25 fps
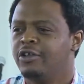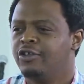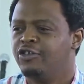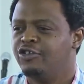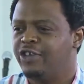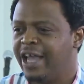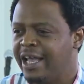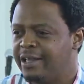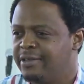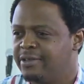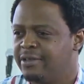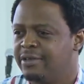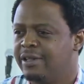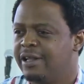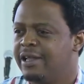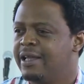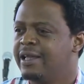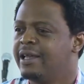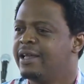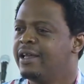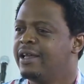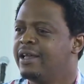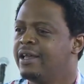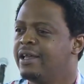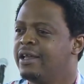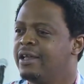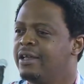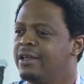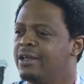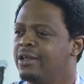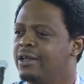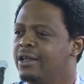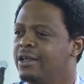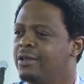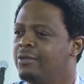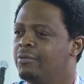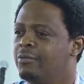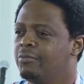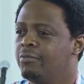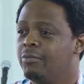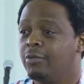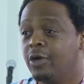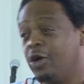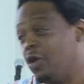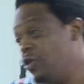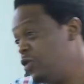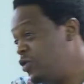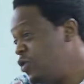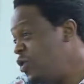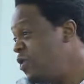Gently.
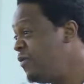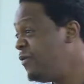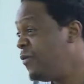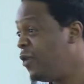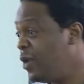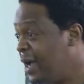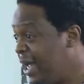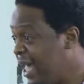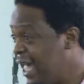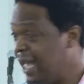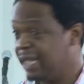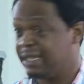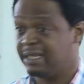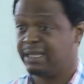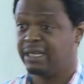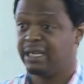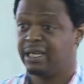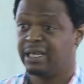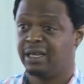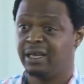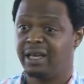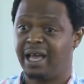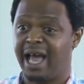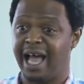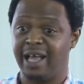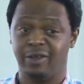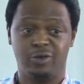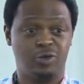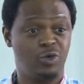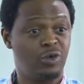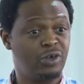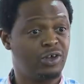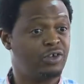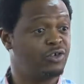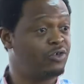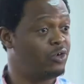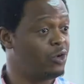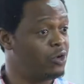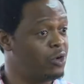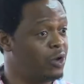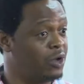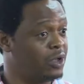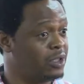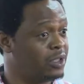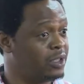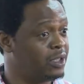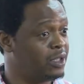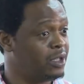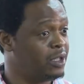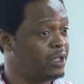Because don't forget, as Toki showed
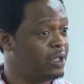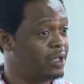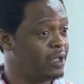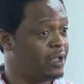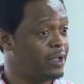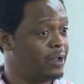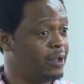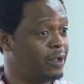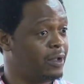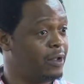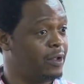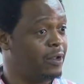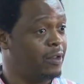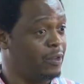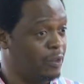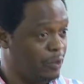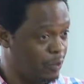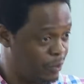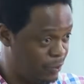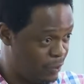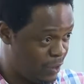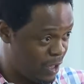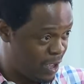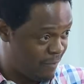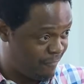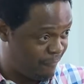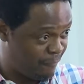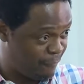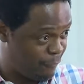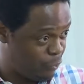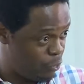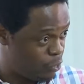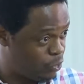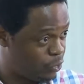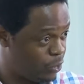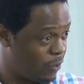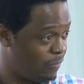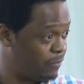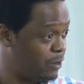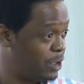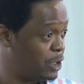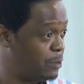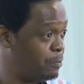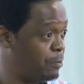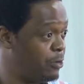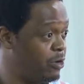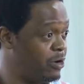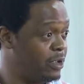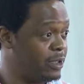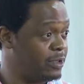us, the fruit of the
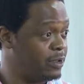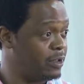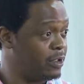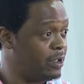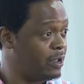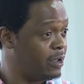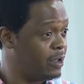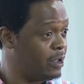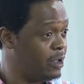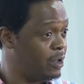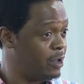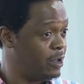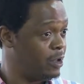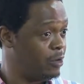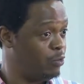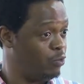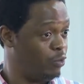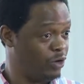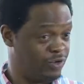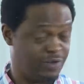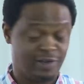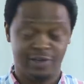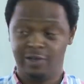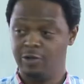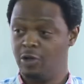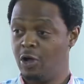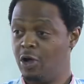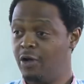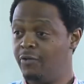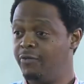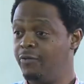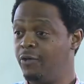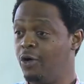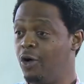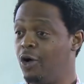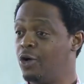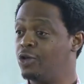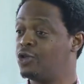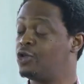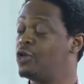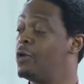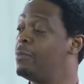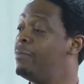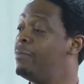Spirit, which is love, also